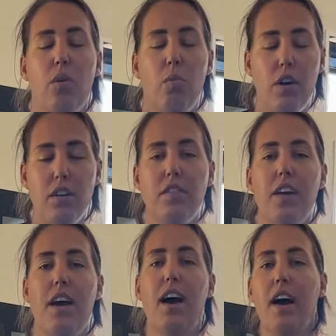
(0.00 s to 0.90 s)
One of
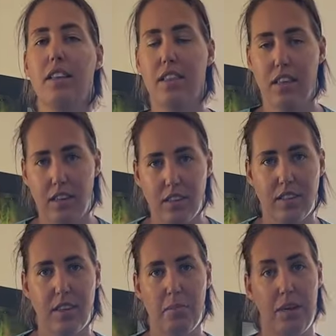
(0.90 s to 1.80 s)
the hard
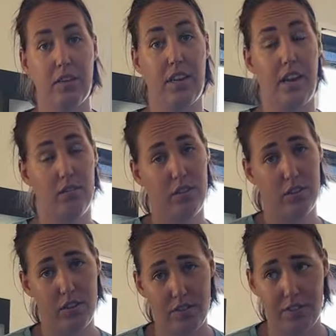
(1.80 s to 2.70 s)
things about counter
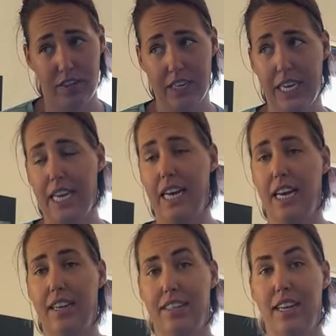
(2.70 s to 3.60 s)
surfing
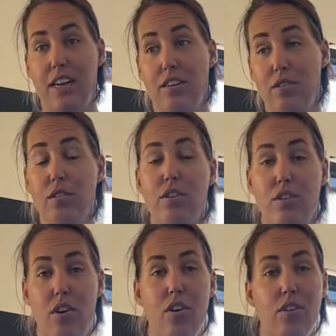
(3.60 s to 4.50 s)
is that your
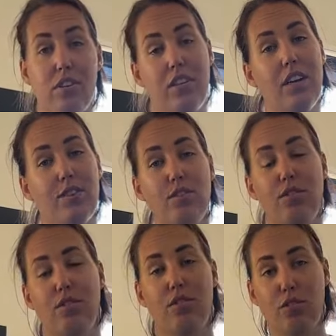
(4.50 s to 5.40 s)
dog
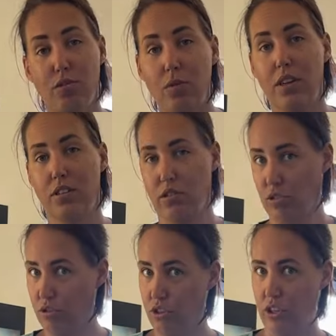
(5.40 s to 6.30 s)
doesn't do it
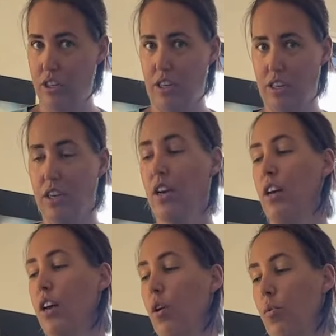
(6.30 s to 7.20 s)
usually
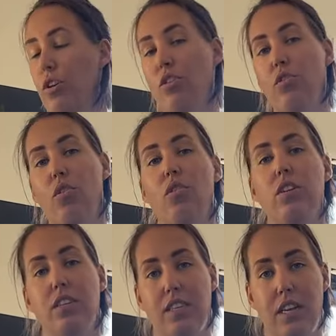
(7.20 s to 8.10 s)
when you're
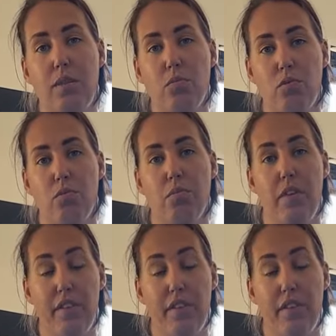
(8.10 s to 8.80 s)
in the same room.